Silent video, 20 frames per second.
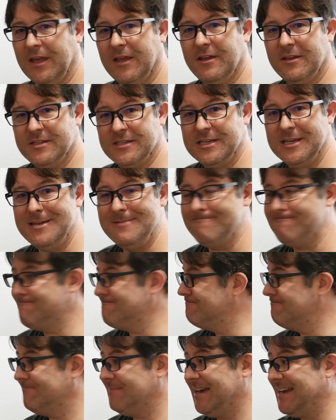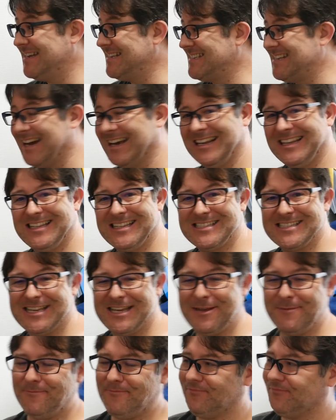See? Exactly the
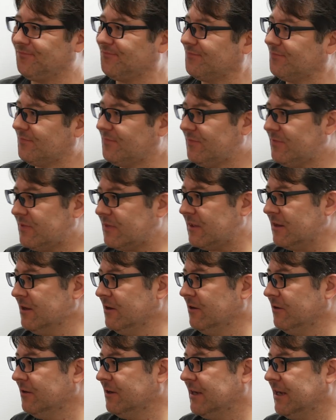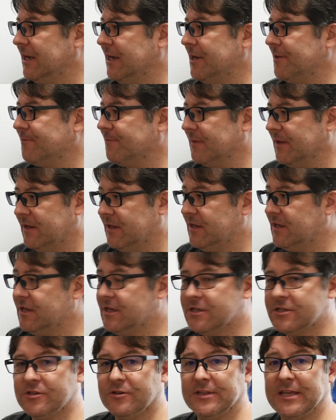same. Okay,
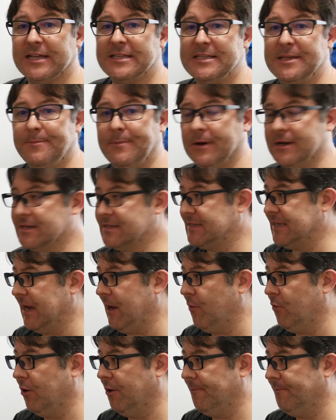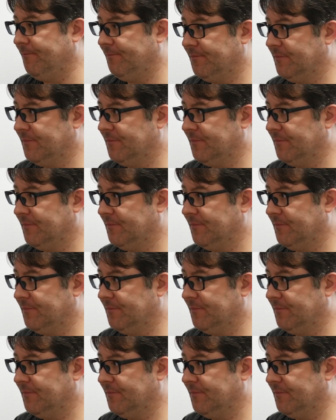so that debunks that one.